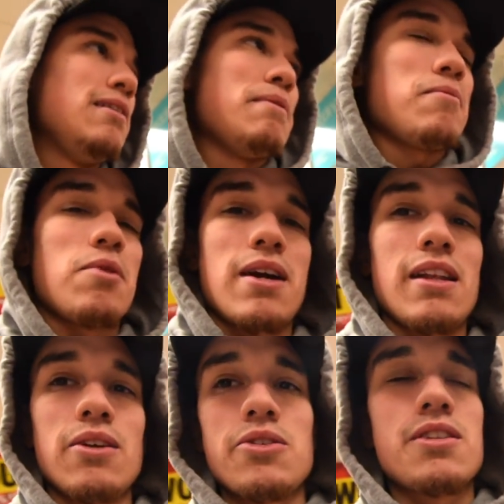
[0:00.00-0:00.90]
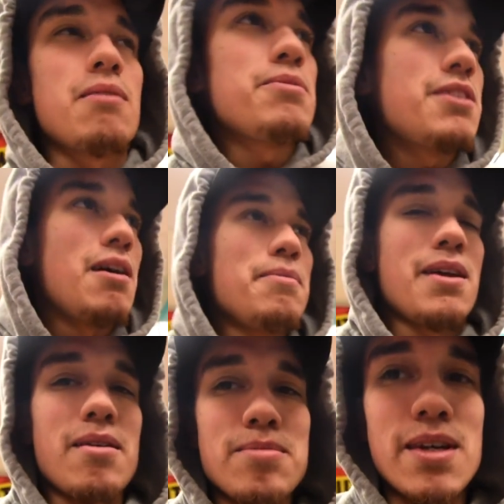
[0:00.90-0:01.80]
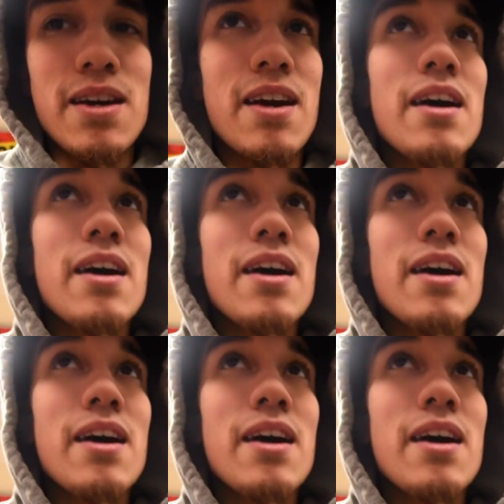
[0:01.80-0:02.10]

Maybe we'll get a little something, you know what I'm saying,